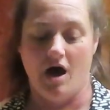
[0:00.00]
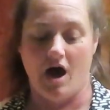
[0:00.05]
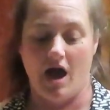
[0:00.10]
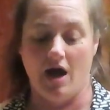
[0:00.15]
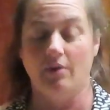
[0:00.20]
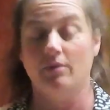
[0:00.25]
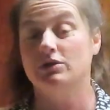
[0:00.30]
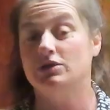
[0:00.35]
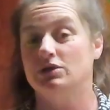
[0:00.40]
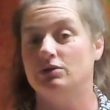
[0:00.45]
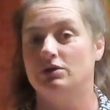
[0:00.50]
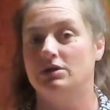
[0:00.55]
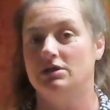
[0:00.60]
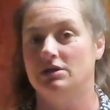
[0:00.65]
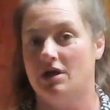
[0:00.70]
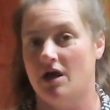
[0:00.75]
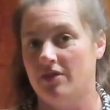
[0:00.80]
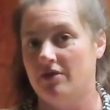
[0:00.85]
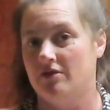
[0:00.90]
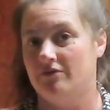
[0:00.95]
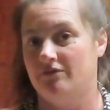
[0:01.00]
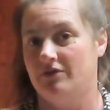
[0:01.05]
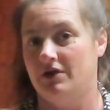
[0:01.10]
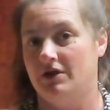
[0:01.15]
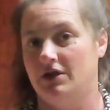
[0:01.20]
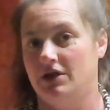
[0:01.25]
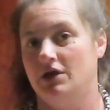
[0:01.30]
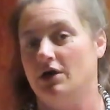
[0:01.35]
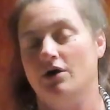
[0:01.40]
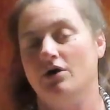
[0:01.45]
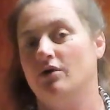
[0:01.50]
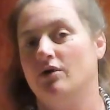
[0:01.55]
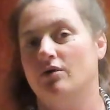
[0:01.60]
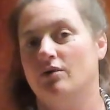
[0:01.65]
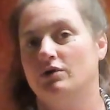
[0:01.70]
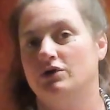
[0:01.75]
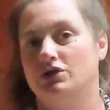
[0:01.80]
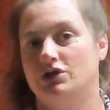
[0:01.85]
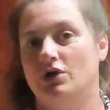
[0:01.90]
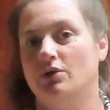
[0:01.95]
I will do another
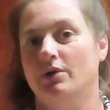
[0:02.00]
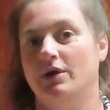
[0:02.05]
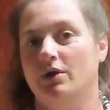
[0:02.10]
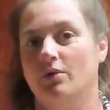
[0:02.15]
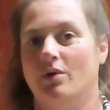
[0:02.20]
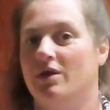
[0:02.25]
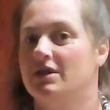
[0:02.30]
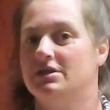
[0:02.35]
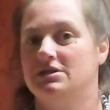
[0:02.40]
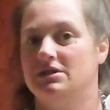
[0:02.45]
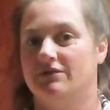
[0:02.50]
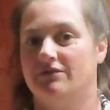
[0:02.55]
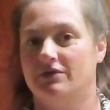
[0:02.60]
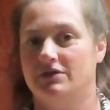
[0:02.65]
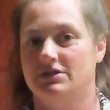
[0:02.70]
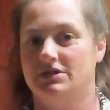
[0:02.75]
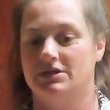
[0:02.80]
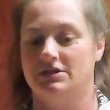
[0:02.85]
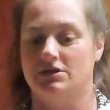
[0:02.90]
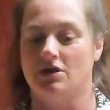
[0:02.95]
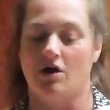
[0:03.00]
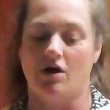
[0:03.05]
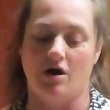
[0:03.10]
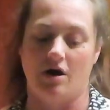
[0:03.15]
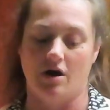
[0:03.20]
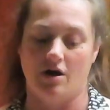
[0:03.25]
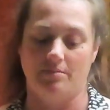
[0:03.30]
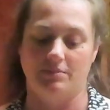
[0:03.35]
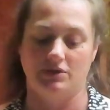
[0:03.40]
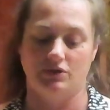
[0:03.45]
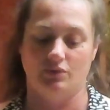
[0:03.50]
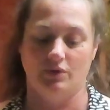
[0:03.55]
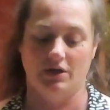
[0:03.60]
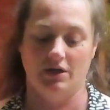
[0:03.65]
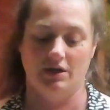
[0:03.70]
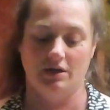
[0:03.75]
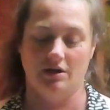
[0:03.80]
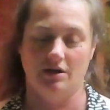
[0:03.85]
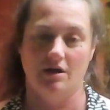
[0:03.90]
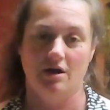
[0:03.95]
video showing what the differences are
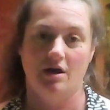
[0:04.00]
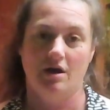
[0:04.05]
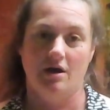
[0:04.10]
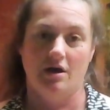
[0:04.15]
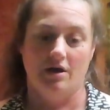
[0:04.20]
between